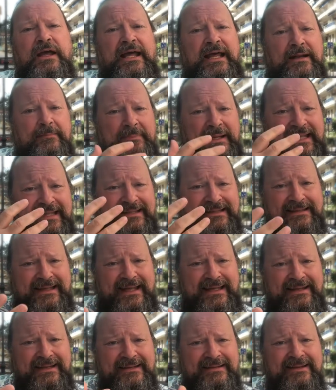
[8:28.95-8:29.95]
and
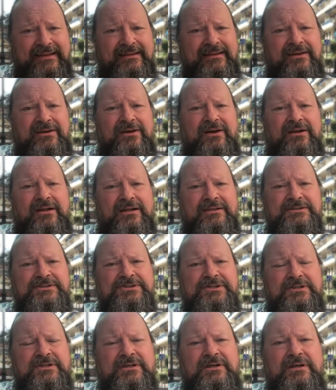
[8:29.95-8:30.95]
maintain it in their
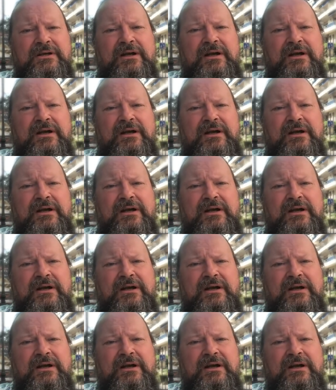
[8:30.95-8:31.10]
culture